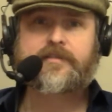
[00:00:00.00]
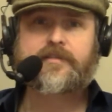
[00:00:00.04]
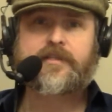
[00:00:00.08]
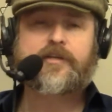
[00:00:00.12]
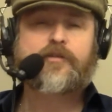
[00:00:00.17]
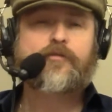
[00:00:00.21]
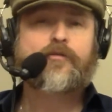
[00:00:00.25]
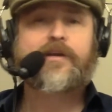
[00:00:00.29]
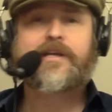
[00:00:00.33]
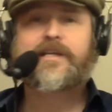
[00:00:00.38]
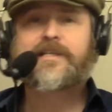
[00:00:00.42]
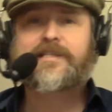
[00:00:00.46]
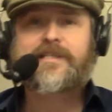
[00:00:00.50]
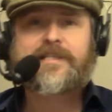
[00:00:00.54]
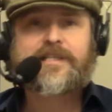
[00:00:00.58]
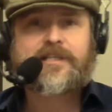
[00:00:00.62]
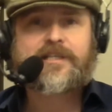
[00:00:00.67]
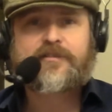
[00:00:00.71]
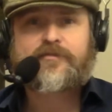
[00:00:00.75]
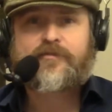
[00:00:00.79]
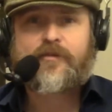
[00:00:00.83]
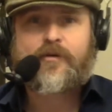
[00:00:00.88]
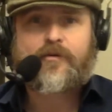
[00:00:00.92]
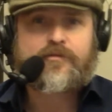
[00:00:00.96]
the
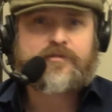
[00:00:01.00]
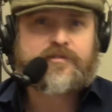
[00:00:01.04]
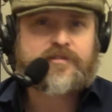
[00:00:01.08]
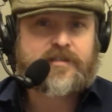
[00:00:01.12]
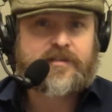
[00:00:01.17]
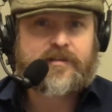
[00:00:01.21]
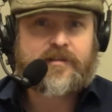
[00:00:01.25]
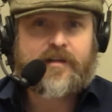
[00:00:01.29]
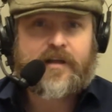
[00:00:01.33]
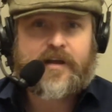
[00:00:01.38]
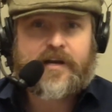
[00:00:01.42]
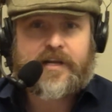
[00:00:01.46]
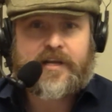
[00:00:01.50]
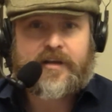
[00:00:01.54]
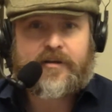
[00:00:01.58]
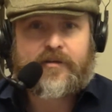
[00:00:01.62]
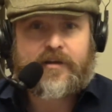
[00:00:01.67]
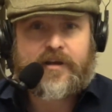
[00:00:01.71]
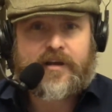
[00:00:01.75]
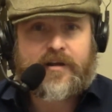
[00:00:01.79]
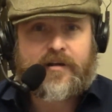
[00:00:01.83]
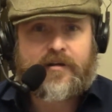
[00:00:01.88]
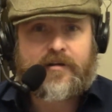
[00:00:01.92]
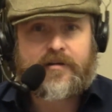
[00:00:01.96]
craziest folks in lighting,
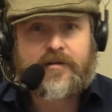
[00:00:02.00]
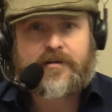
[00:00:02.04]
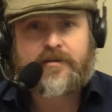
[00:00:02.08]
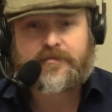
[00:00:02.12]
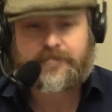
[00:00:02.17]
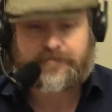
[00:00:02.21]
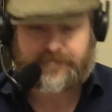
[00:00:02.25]
Greg, Ehrich.